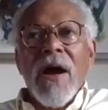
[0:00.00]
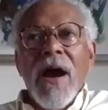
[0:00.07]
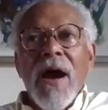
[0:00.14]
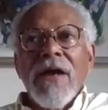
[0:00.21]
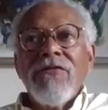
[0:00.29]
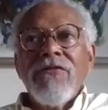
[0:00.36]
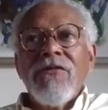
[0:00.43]

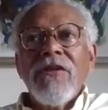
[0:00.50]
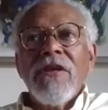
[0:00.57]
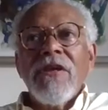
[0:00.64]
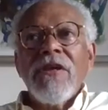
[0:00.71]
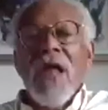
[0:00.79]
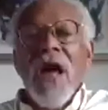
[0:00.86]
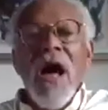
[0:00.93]
I see a
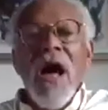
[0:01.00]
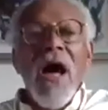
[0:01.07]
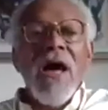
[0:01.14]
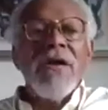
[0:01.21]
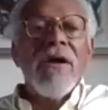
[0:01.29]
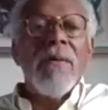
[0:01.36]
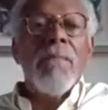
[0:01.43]

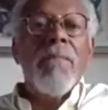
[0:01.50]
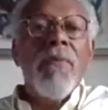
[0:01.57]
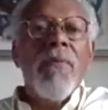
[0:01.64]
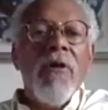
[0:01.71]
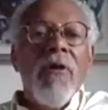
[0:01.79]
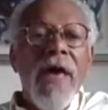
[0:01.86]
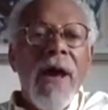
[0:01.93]
lot of
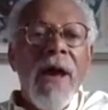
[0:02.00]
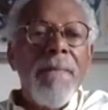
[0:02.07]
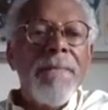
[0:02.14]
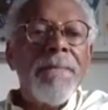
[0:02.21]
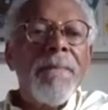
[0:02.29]
burnout